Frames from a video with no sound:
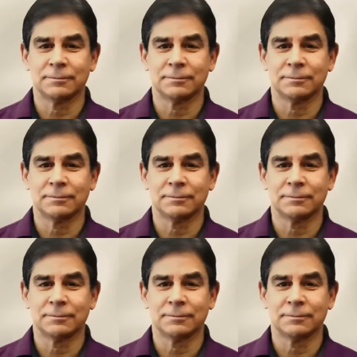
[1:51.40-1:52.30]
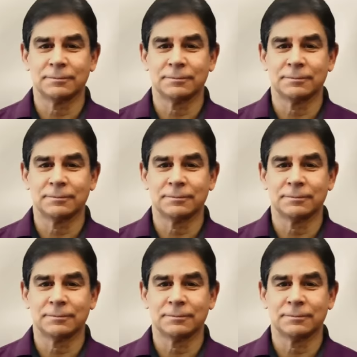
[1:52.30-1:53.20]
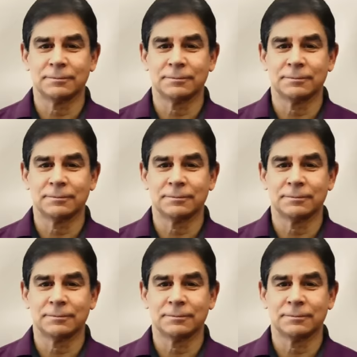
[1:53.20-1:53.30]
(no one is talking)